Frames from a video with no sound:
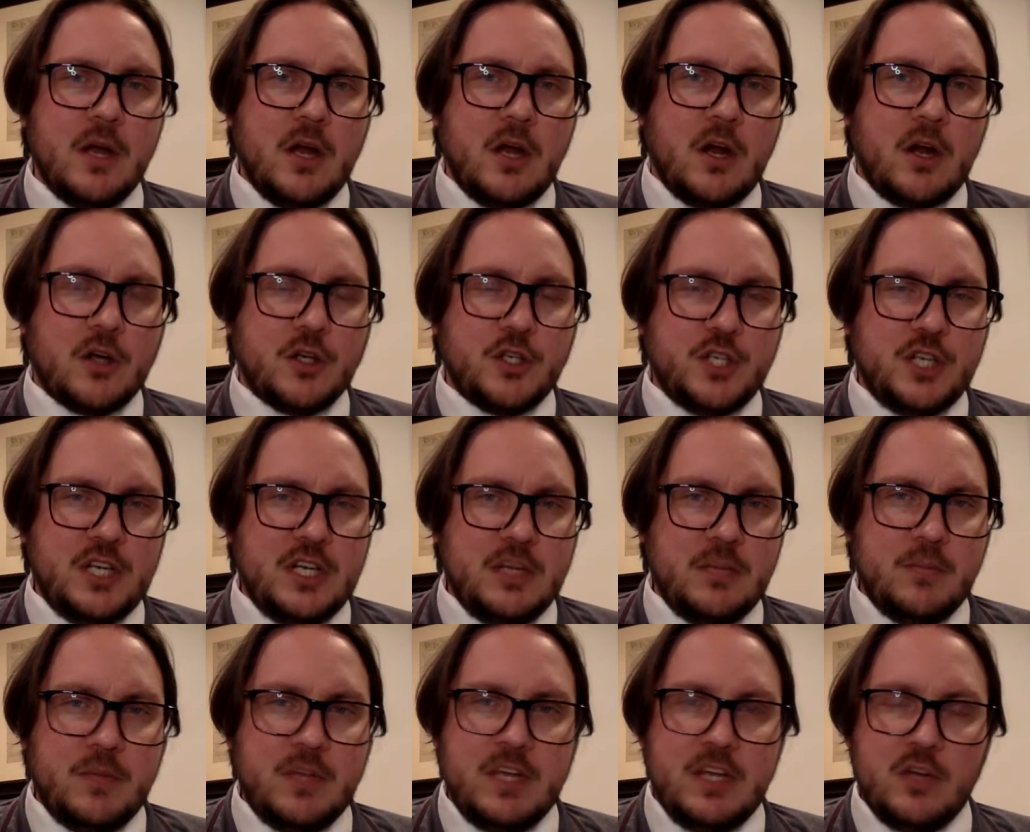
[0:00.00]
Our
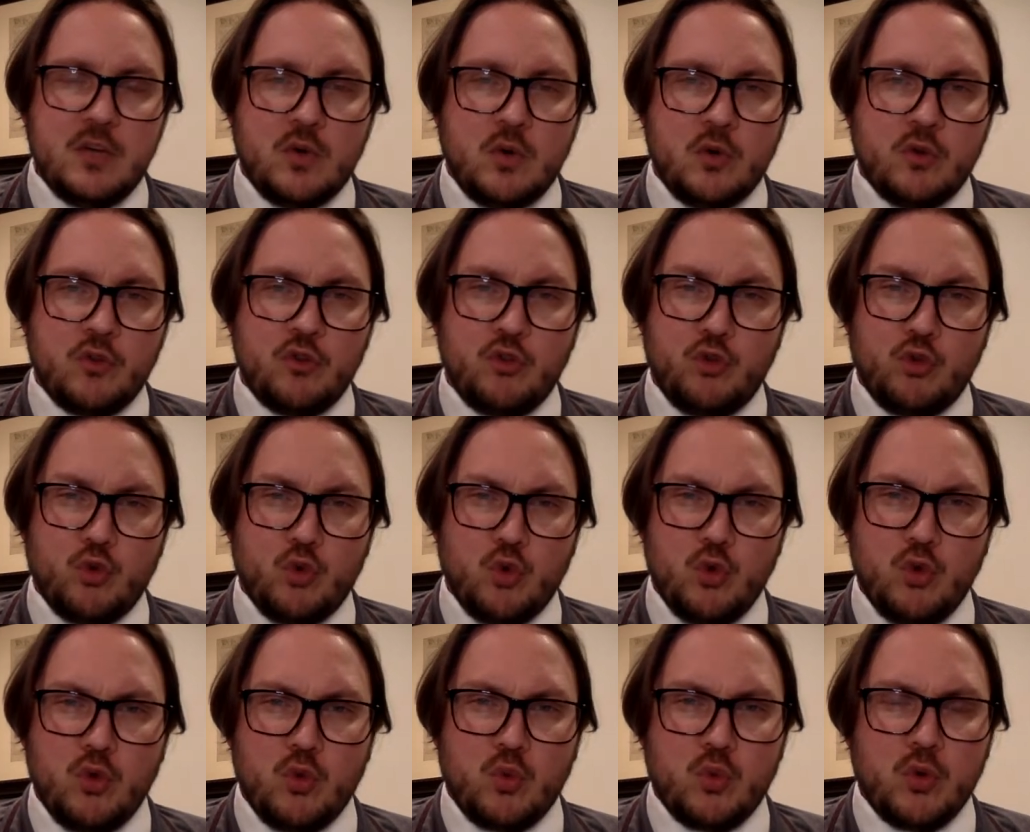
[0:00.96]
GDP grows through
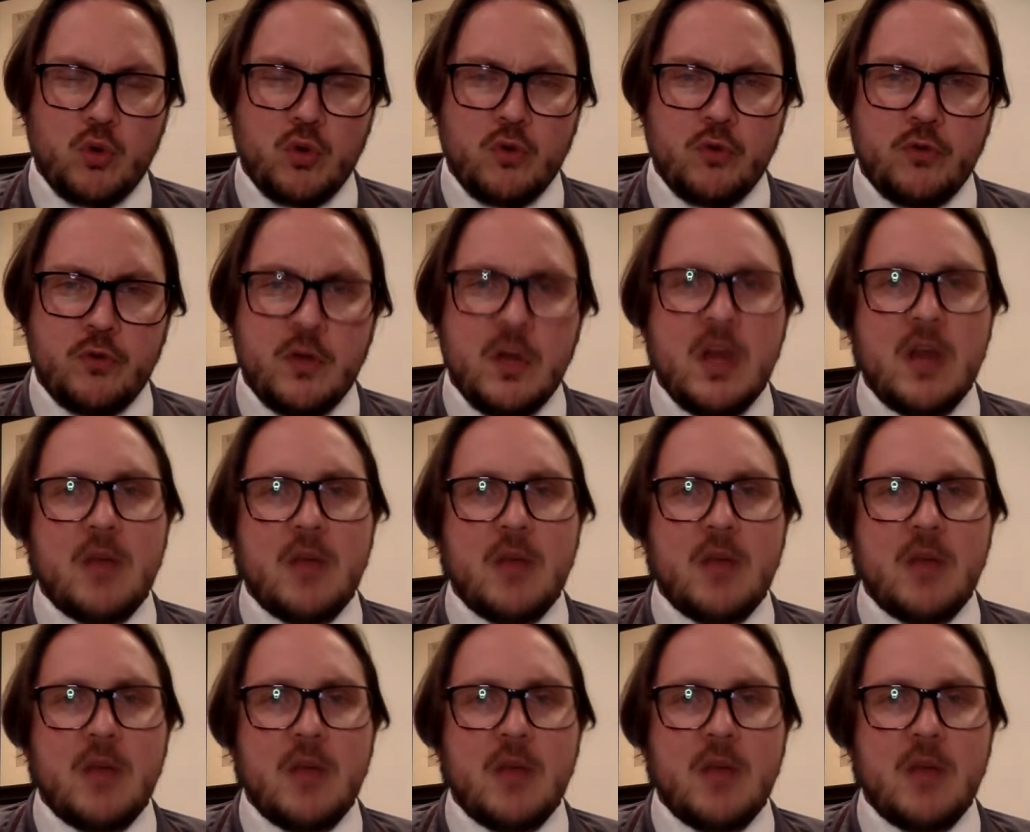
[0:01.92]
the roof,